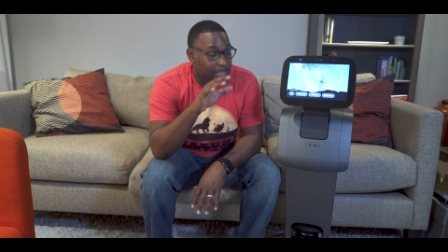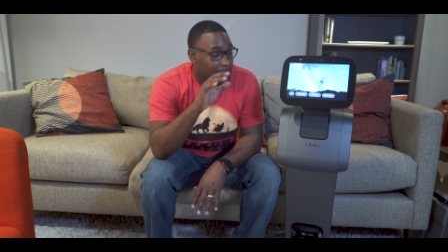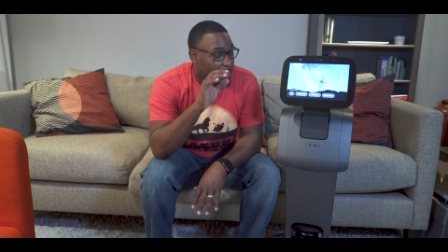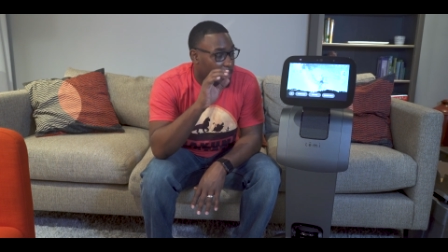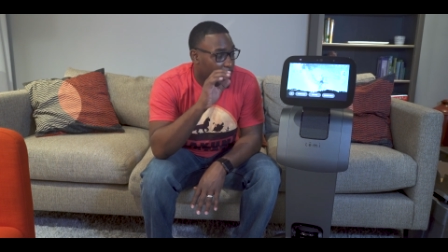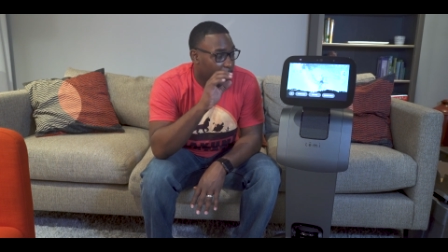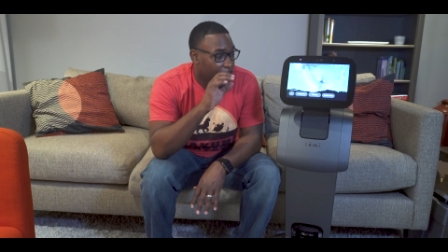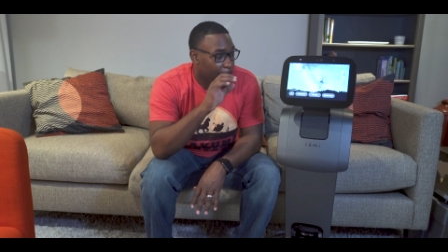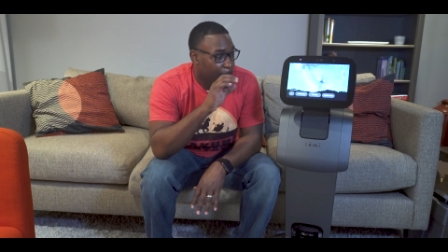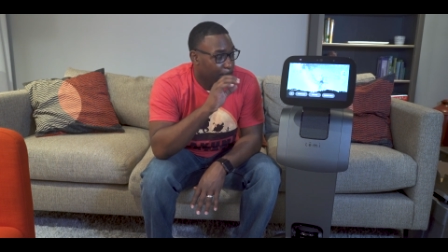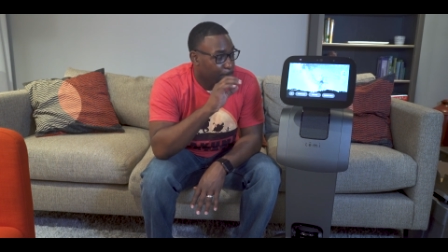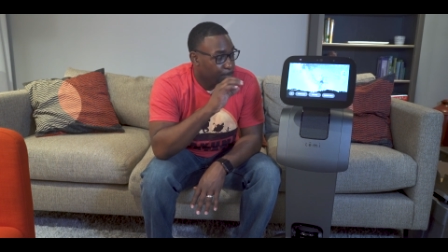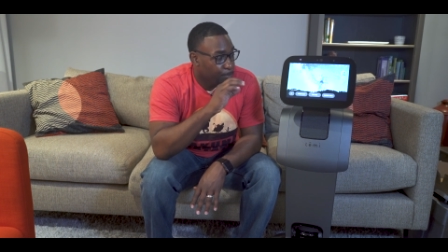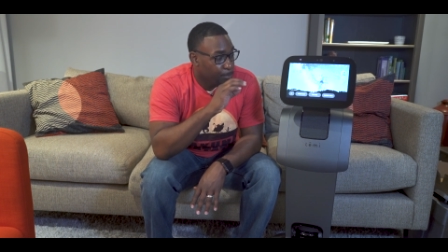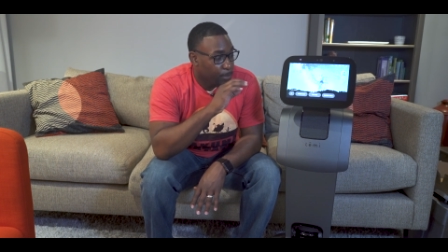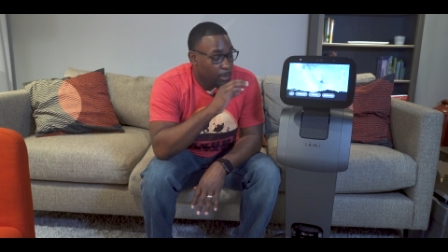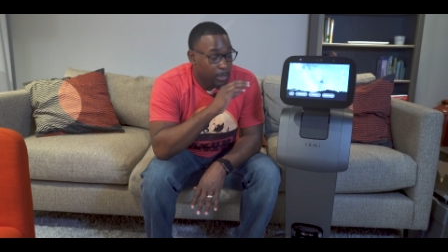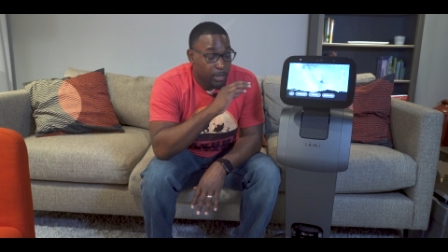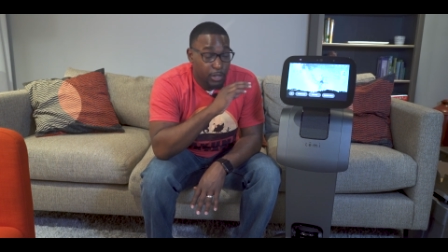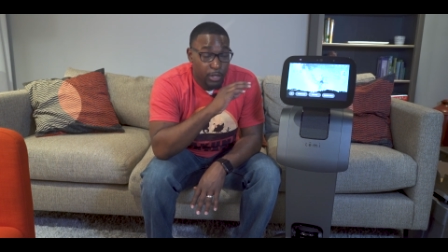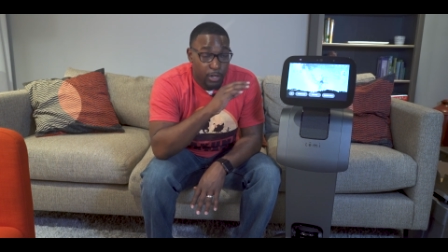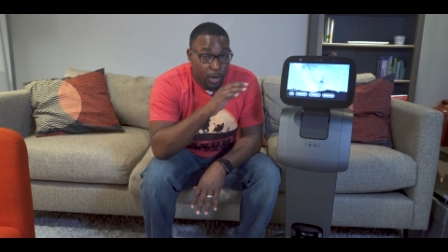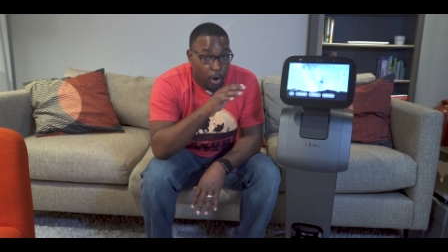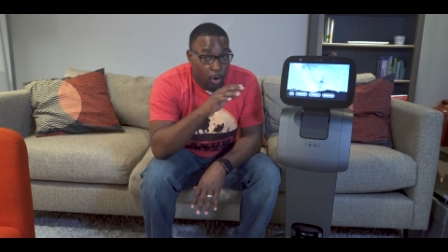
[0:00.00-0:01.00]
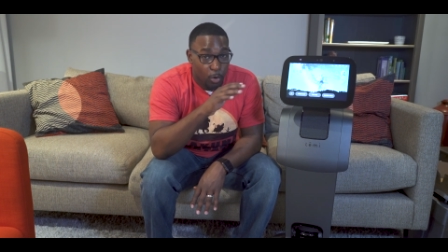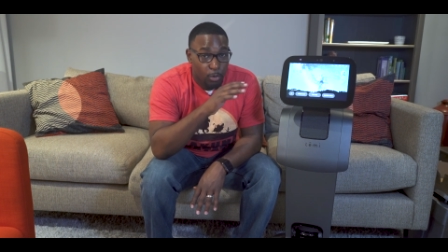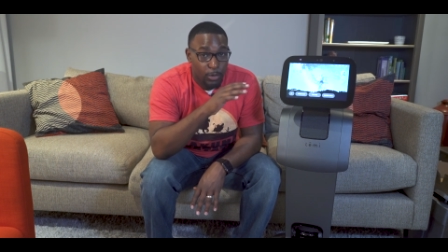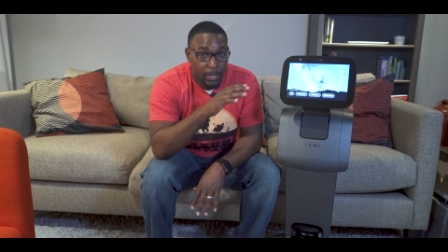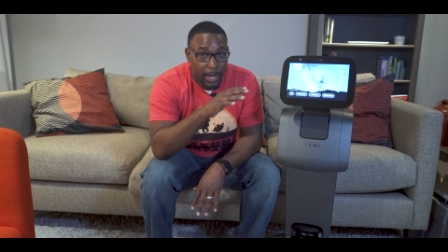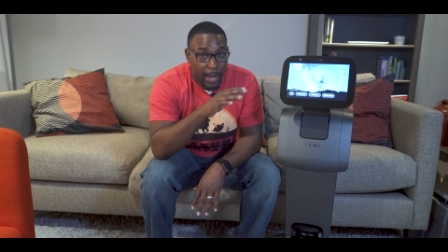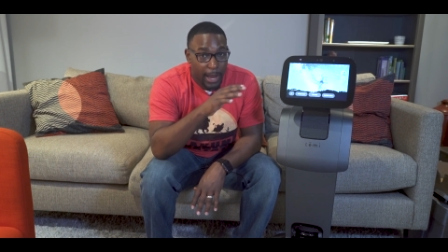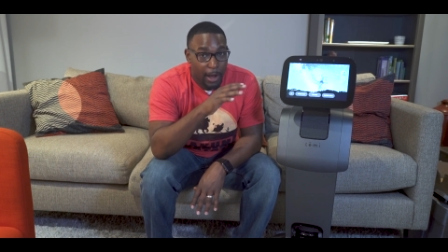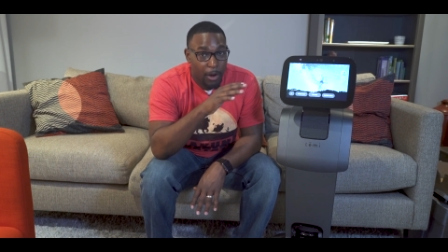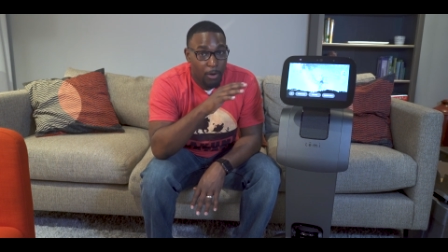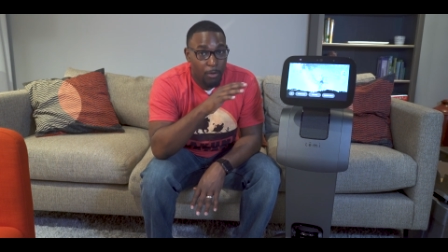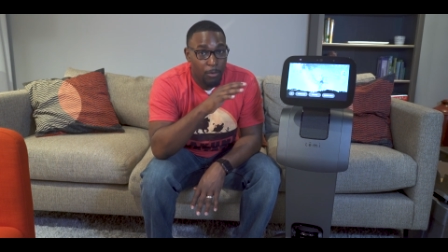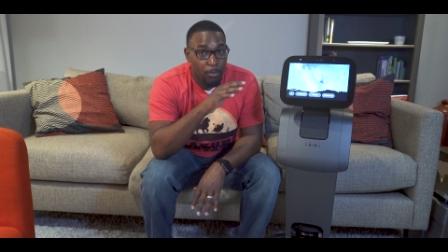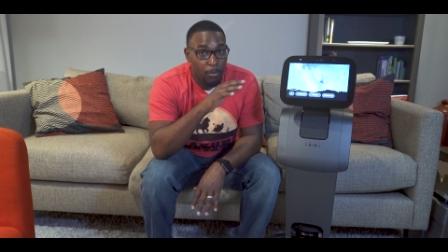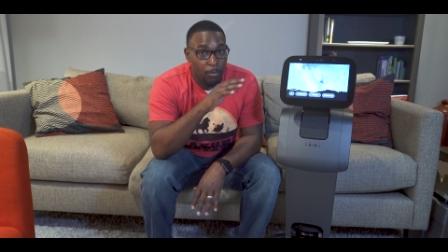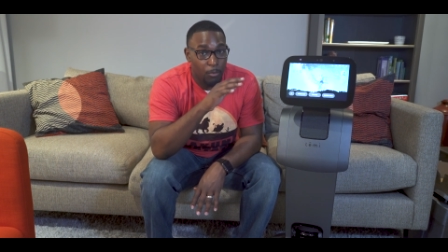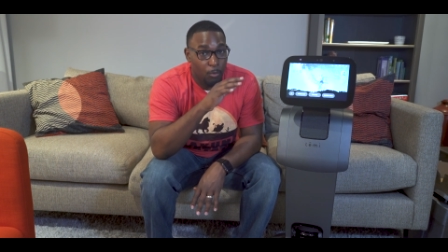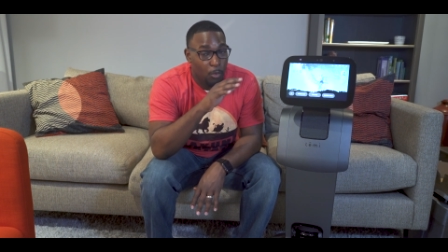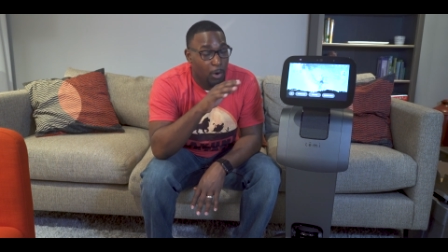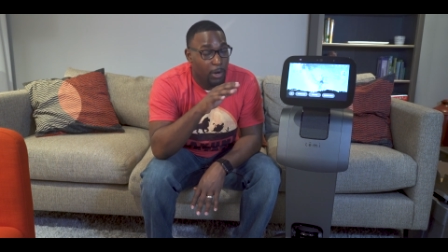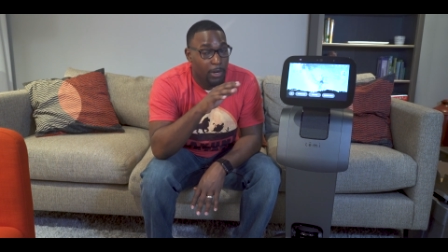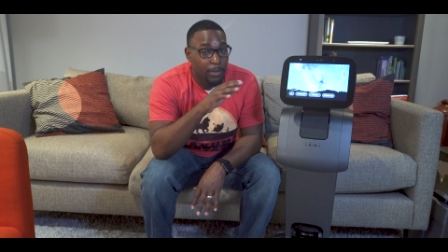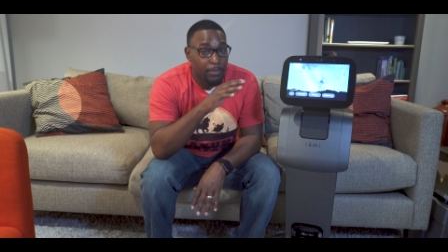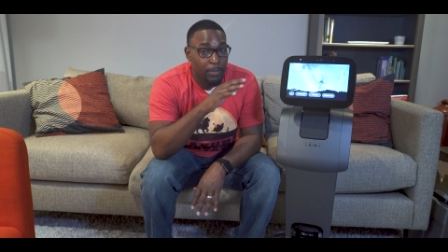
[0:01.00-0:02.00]
Like, no doubt
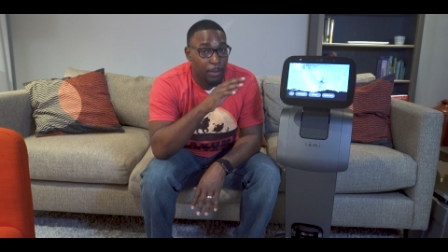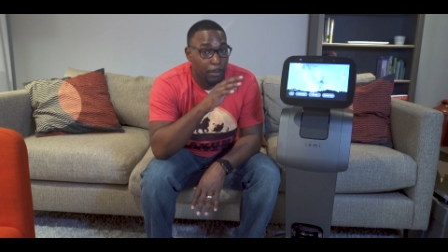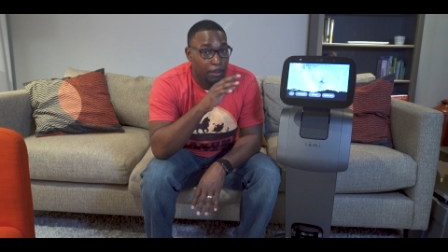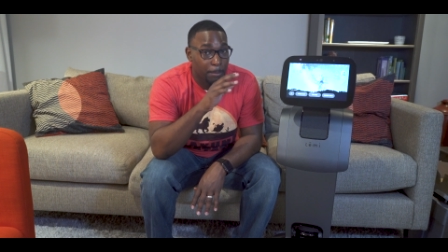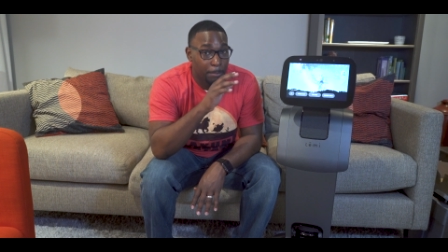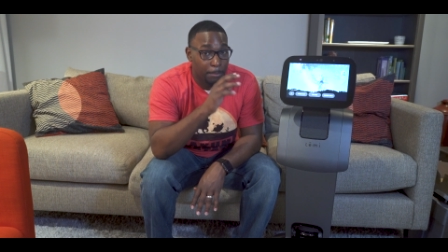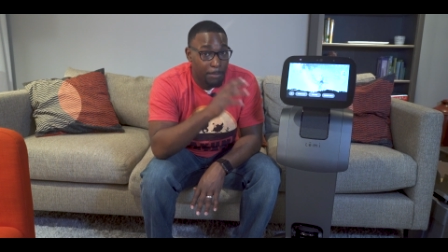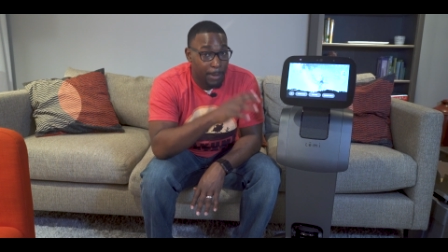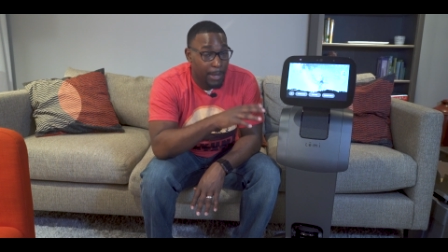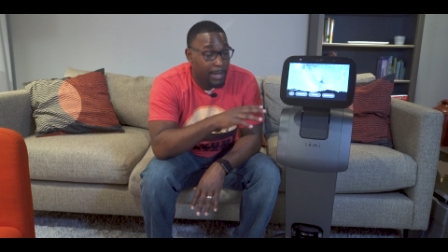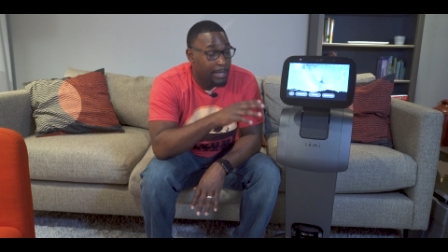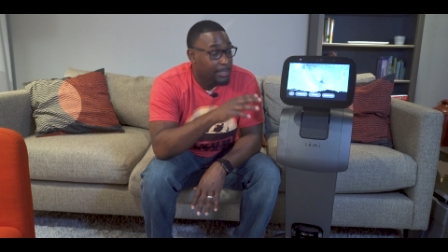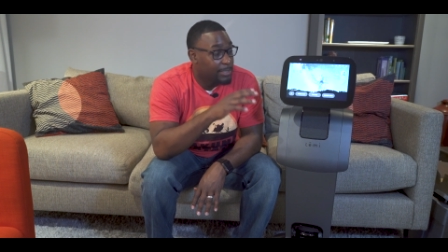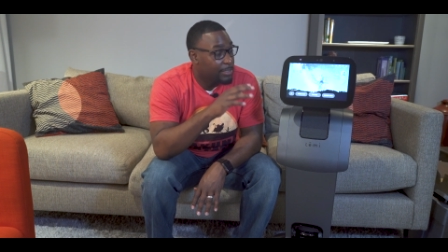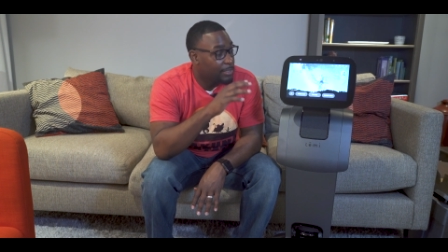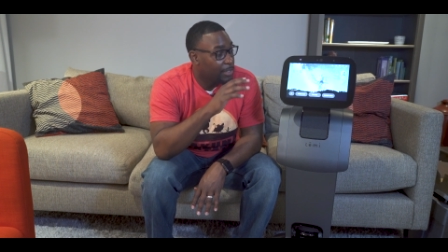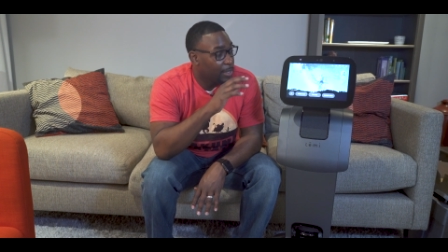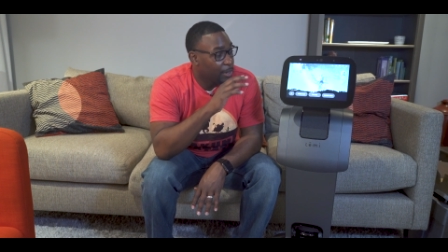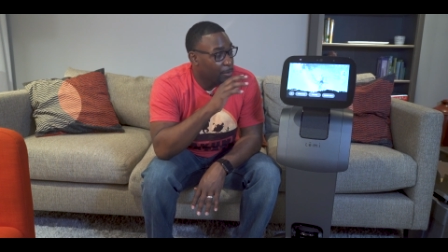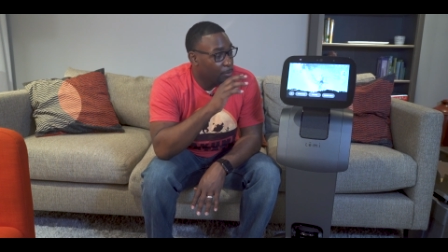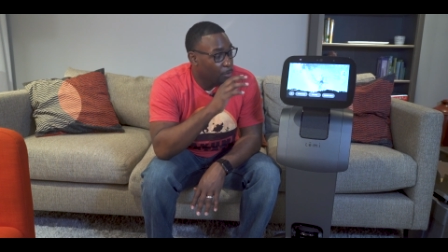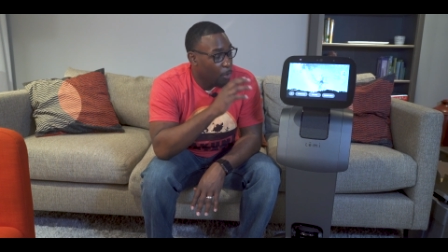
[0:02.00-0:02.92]
one of the best